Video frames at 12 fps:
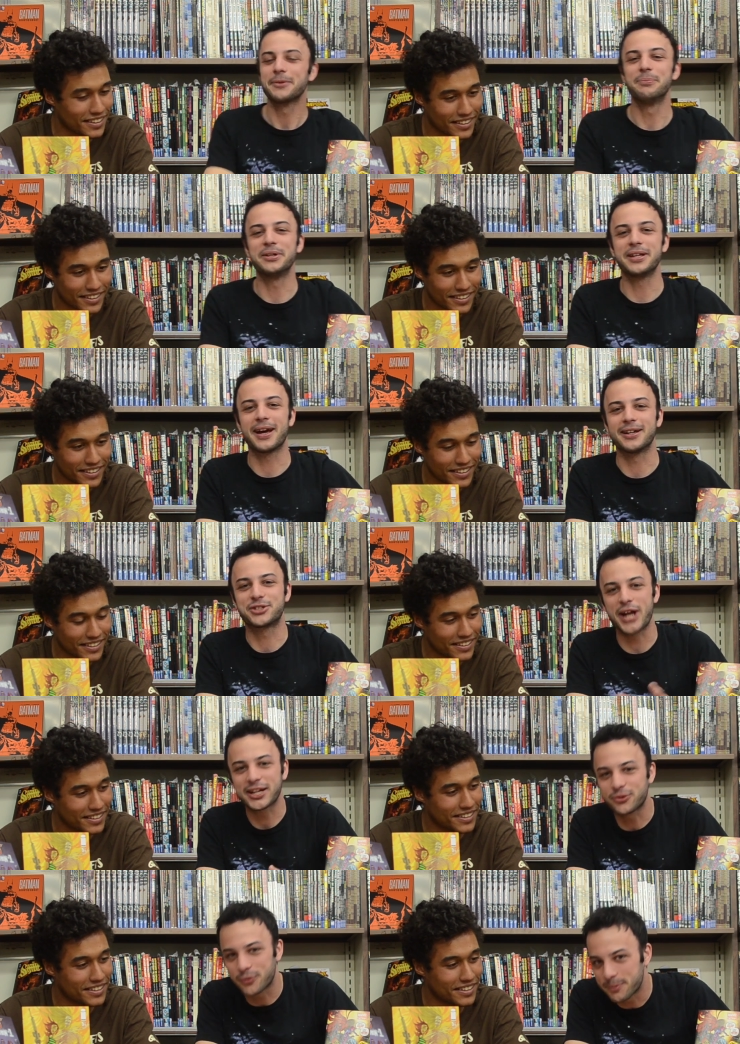Speaker 1: But yeah, Jack
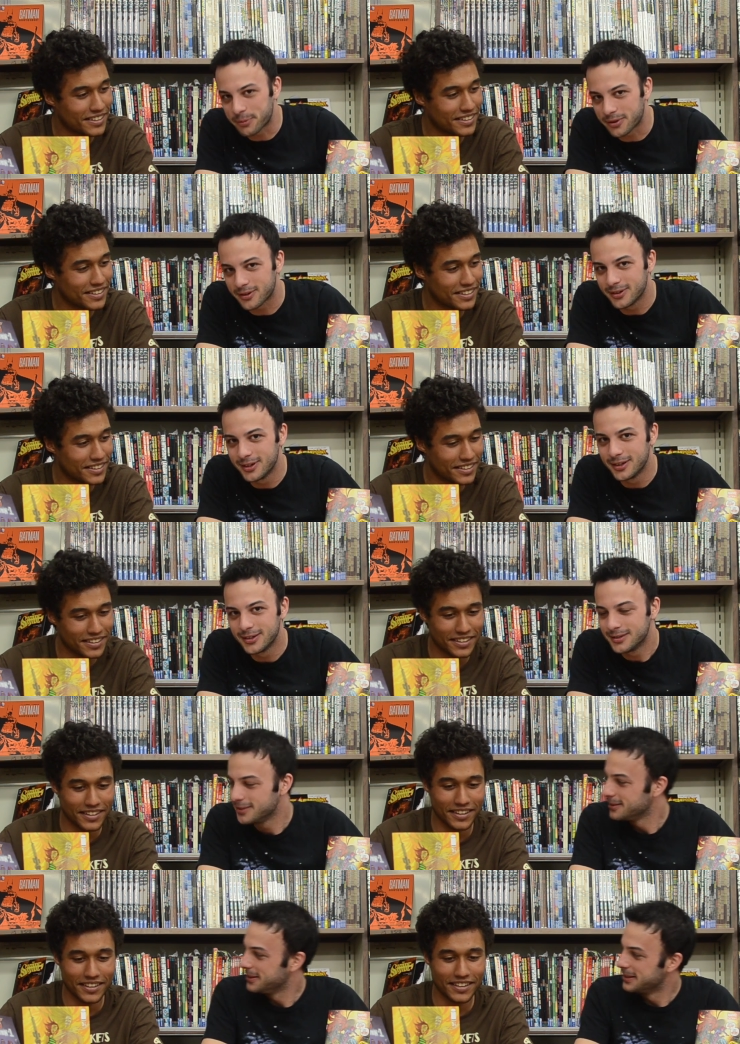the Ripper
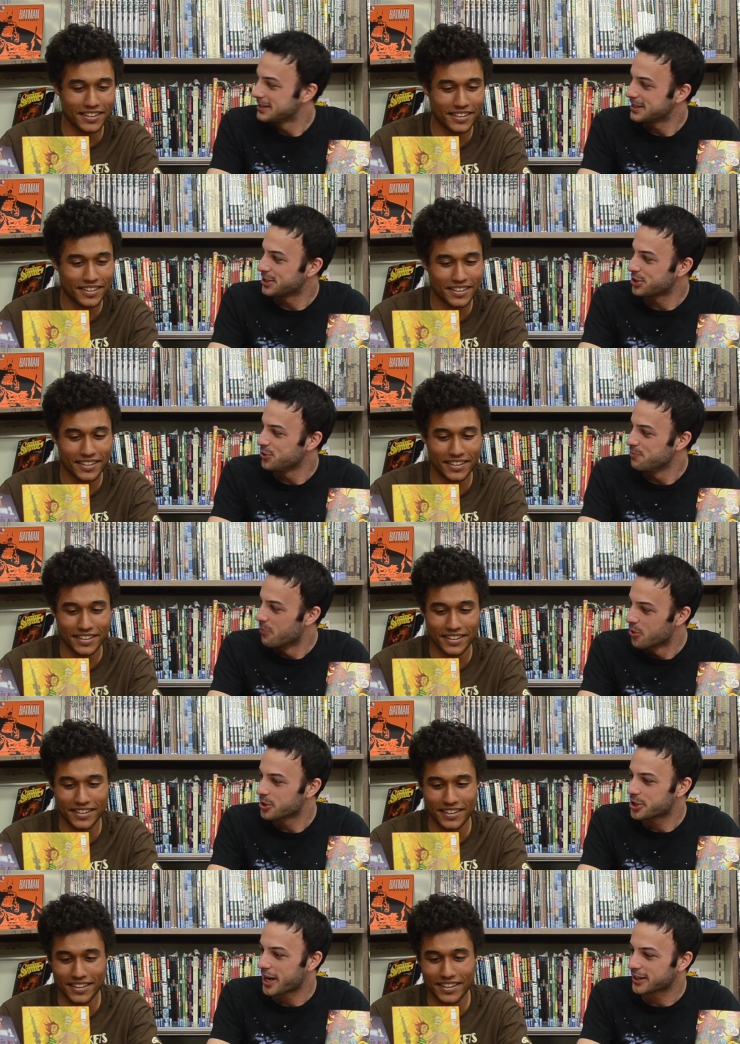in this issue, more
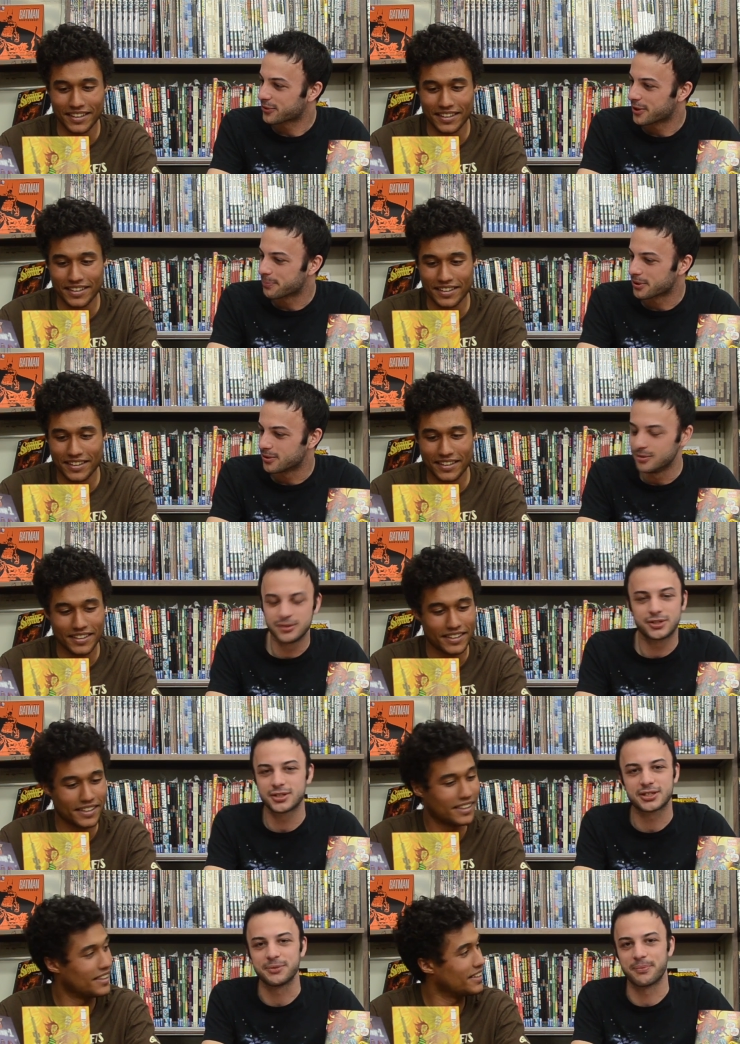Jack the Ripper, who's
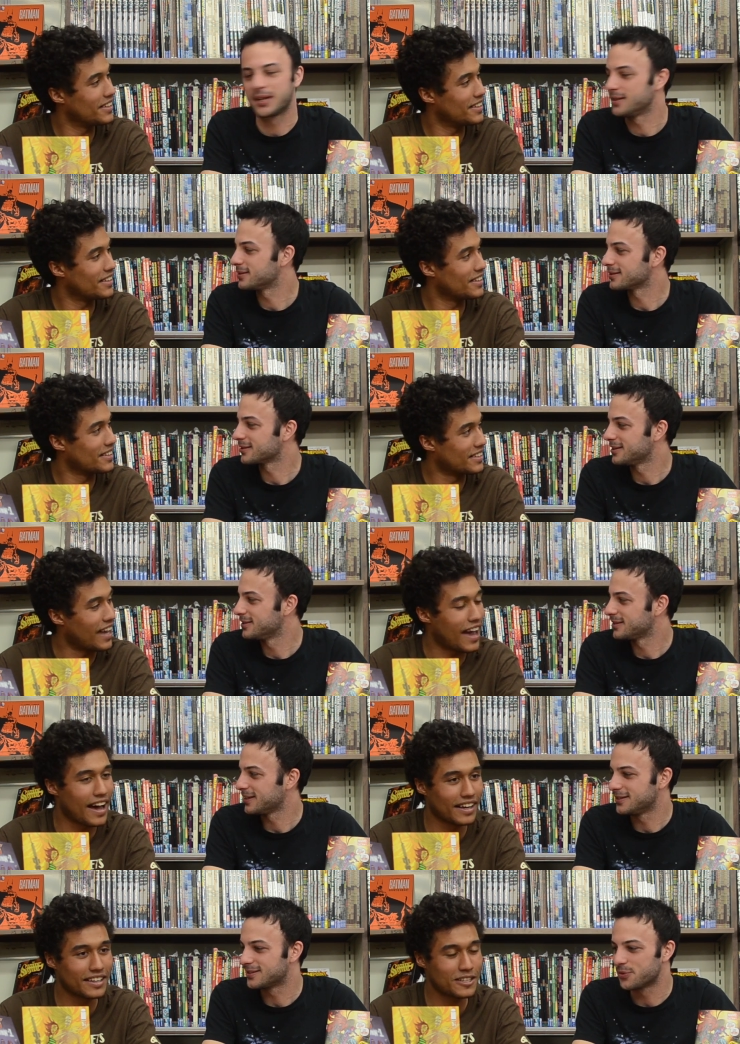just amazing.
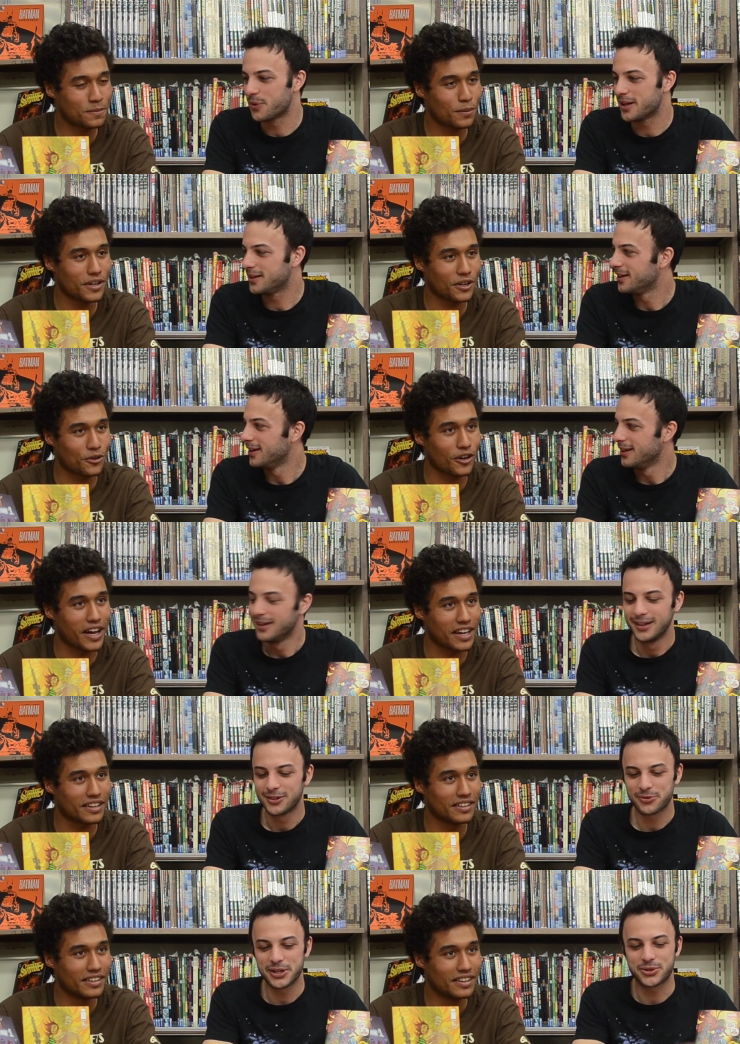
Speaker 2: Yeah, he's way, pretty great. The
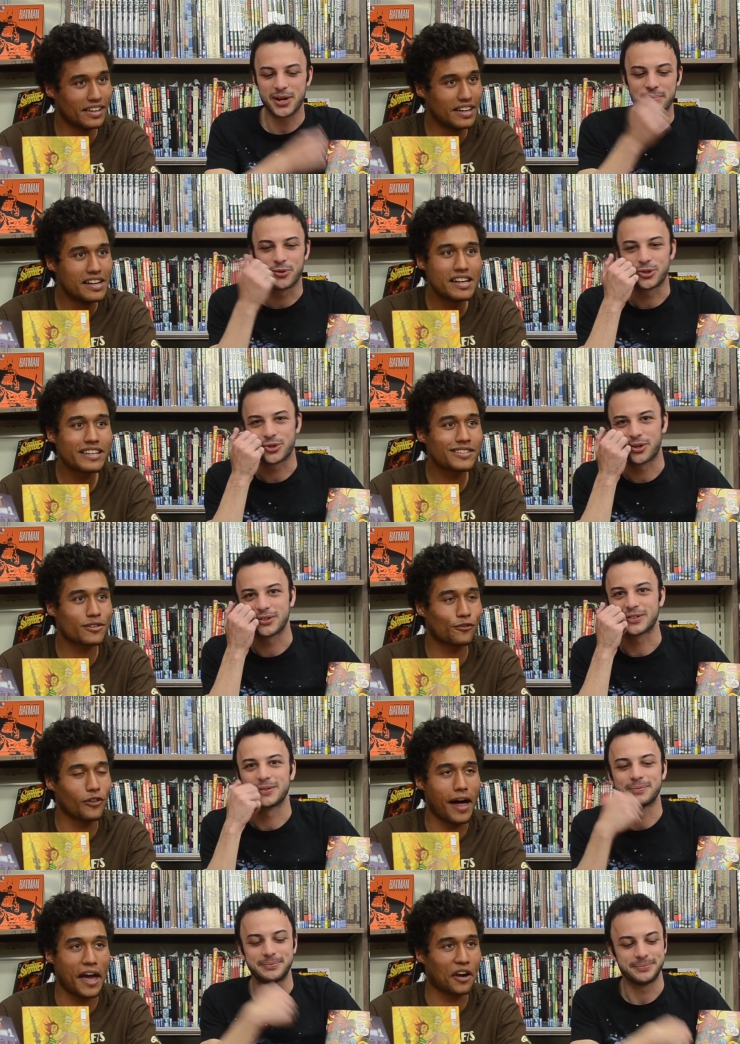way Tradd Moore he's just
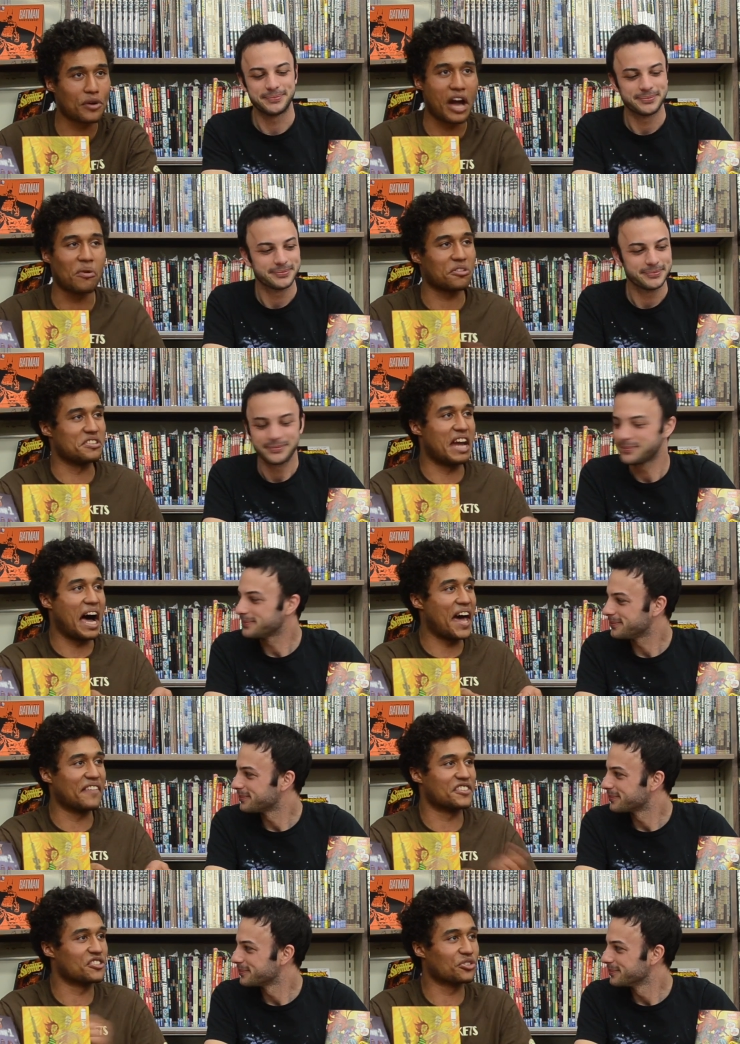flying him. around with
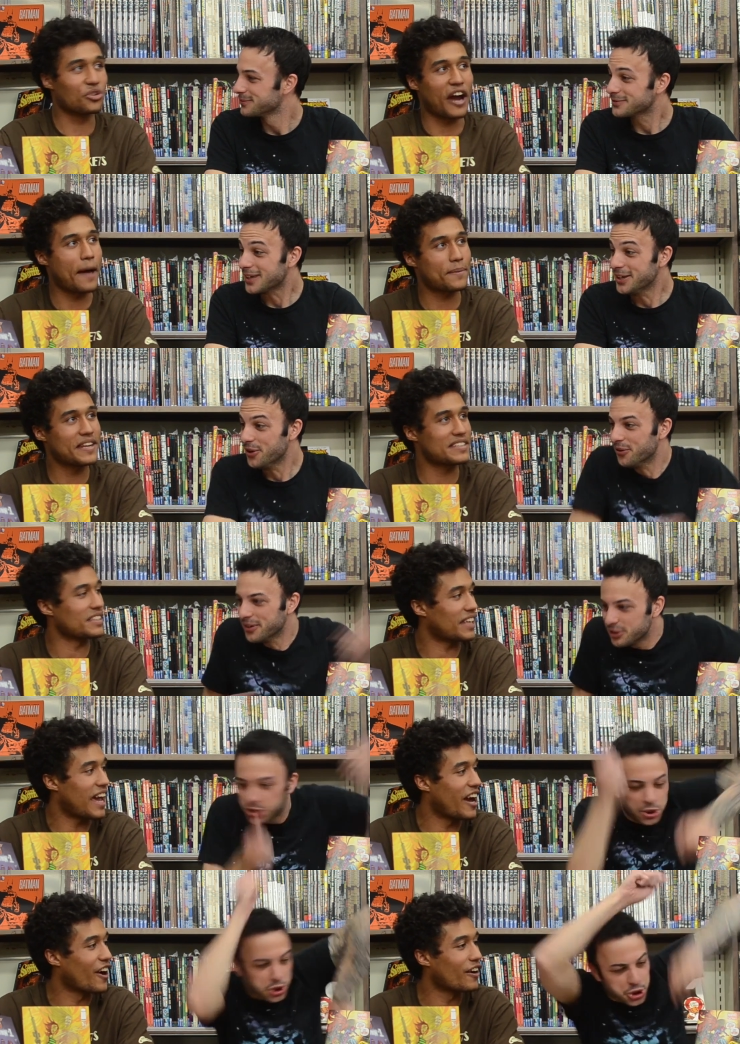knives and crap. He doesn't
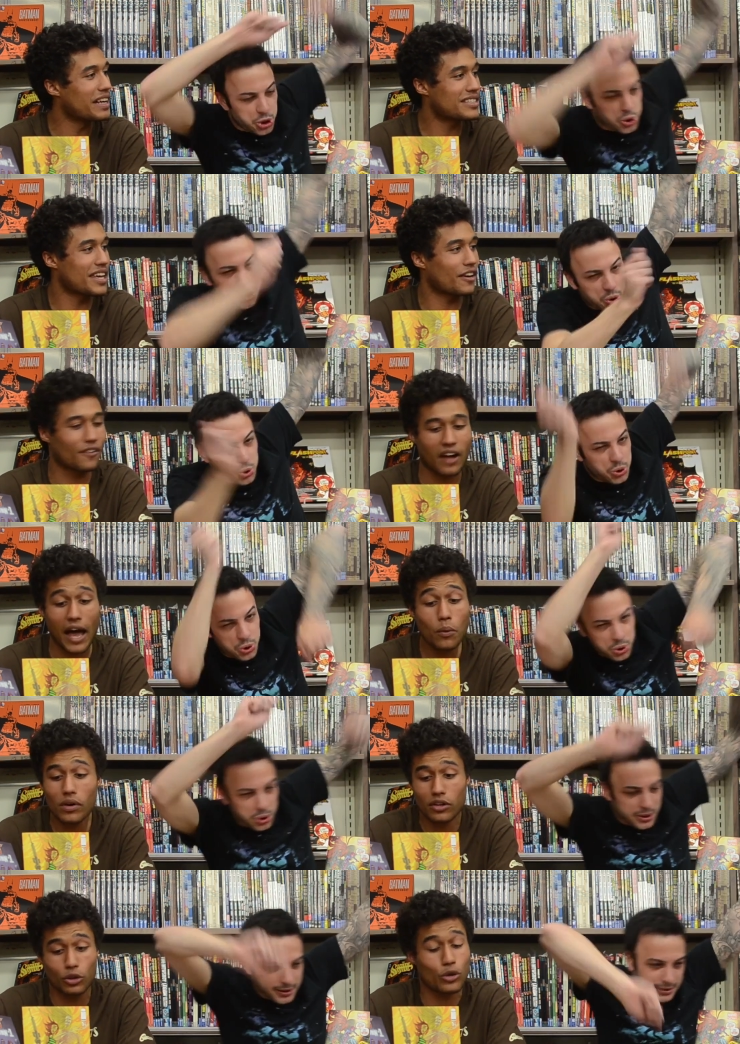care. It's like a I want
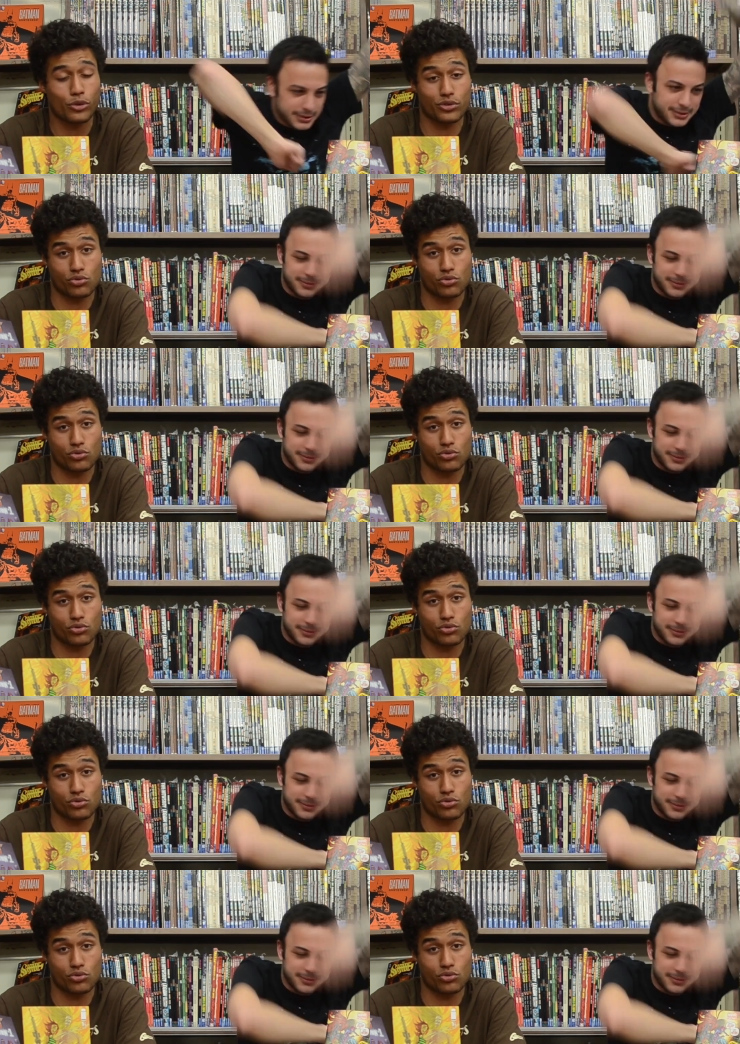a Luther